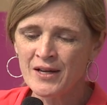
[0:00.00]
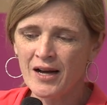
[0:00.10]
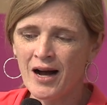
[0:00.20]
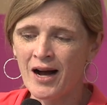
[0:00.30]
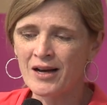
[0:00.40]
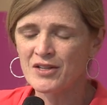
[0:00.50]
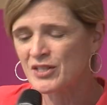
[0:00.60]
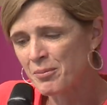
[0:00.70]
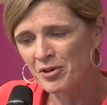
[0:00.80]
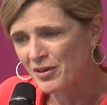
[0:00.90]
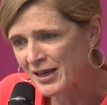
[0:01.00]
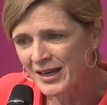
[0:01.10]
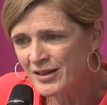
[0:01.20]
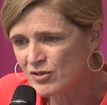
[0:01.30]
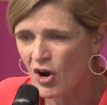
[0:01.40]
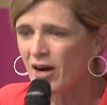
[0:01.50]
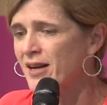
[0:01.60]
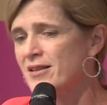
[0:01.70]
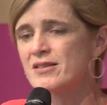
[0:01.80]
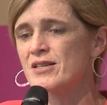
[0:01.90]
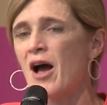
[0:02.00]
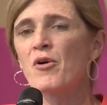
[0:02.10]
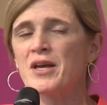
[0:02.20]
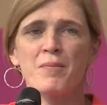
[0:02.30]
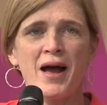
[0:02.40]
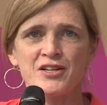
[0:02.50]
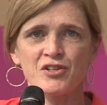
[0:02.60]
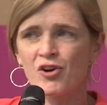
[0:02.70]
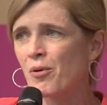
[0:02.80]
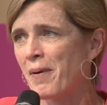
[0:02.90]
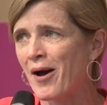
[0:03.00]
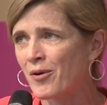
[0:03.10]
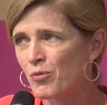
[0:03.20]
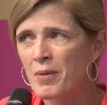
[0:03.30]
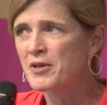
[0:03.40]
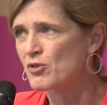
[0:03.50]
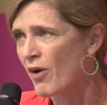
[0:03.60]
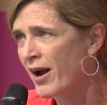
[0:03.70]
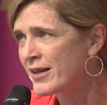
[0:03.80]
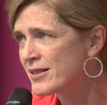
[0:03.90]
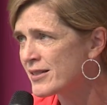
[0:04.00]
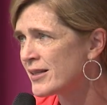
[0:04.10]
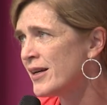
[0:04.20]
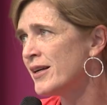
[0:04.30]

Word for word: Uh, similarly, talking to the Saudi ambassador about women's rights